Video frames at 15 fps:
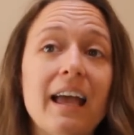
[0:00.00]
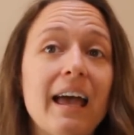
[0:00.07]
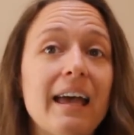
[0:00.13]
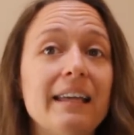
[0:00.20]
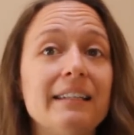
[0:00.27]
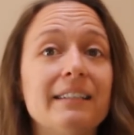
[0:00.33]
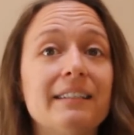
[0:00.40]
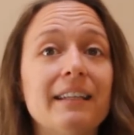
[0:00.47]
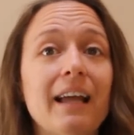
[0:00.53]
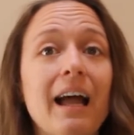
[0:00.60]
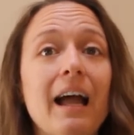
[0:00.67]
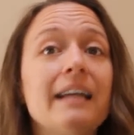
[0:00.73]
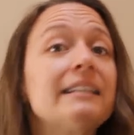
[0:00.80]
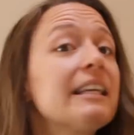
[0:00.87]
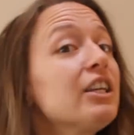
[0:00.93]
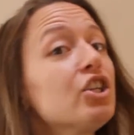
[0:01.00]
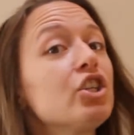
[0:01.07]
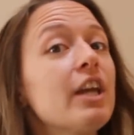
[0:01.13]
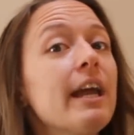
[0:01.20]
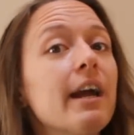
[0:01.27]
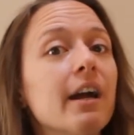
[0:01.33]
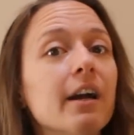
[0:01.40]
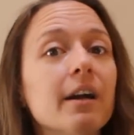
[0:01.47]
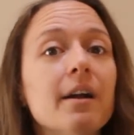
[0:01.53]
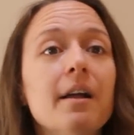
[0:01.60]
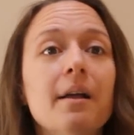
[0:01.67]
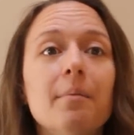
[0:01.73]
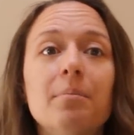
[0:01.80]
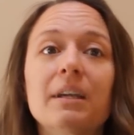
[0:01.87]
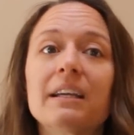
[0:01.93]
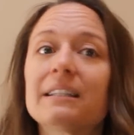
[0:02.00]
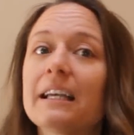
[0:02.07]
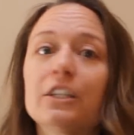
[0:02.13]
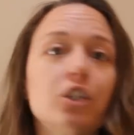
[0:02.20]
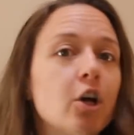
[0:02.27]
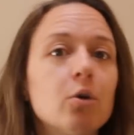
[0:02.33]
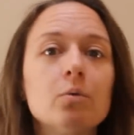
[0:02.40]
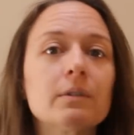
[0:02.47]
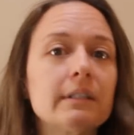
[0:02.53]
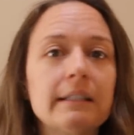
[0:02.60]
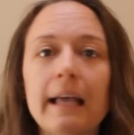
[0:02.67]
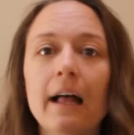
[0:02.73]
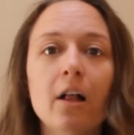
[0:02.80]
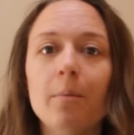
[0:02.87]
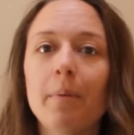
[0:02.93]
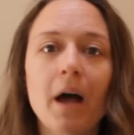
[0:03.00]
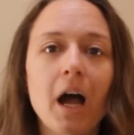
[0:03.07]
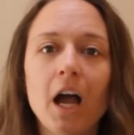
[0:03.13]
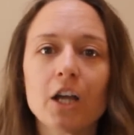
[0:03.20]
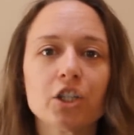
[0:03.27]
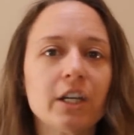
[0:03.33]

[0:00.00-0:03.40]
And I say share because I don't sell Posh.